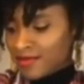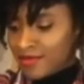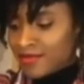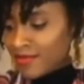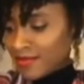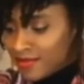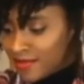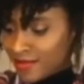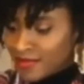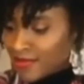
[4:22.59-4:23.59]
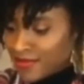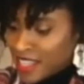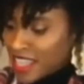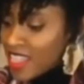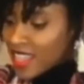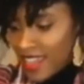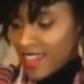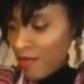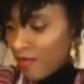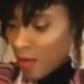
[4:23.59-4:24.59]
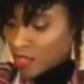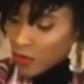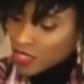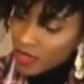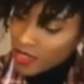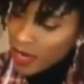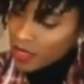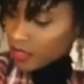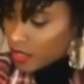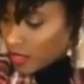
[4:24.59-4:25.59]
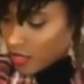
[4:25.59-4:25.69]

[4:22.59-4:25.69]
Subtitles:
scrunch on the sleeve or any type of scrunch you're trying to do,